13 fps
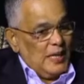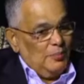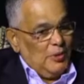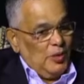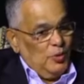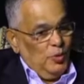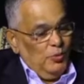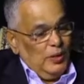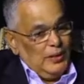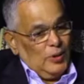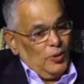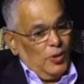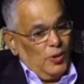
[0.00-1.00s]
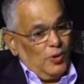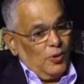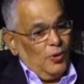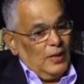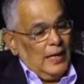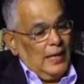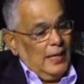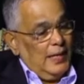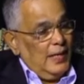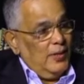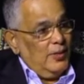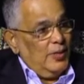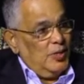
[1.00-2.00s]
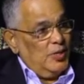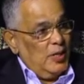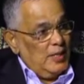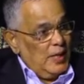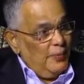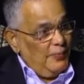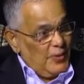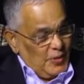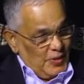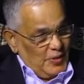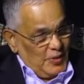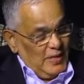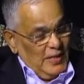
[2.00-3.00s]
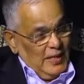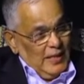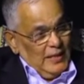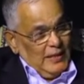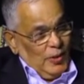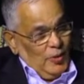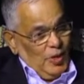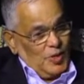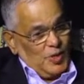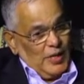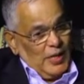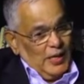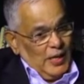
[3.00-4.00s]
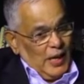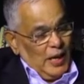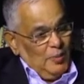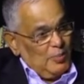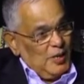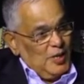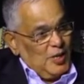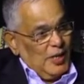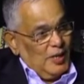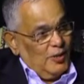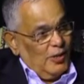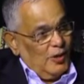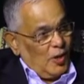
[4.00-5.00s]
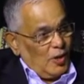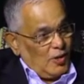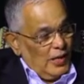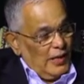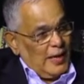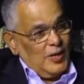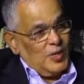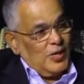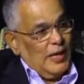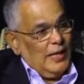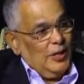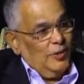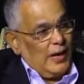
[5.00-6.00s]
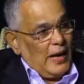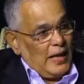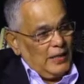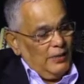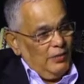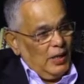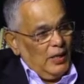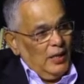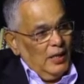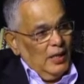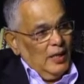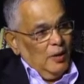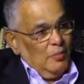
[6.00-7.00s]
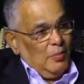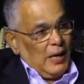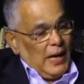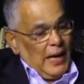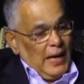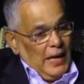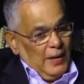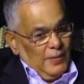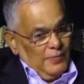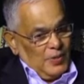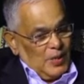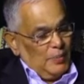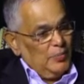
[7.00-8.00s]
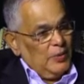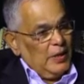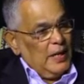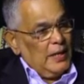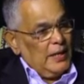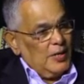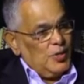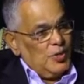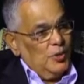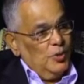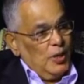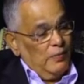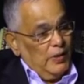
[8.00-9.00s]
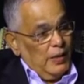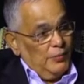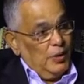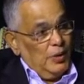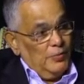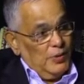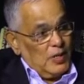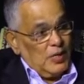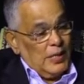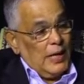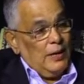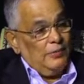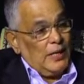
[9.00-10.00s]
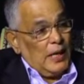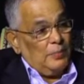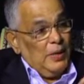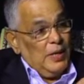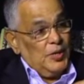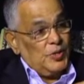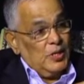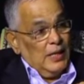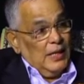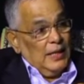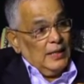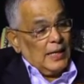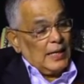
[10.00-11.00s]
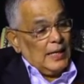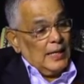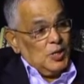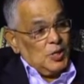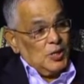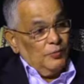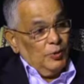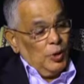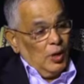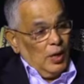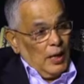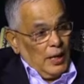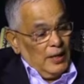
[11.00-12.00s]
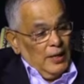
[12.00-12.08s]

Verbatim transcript: chapter 2, when the Lord wrote that letter to the church at Ephesus, the Lord said, I appreciate your doctrinal understanding, your activity, but I have something against you. You have left your first love. That mm-hmm. means the condition of your heart.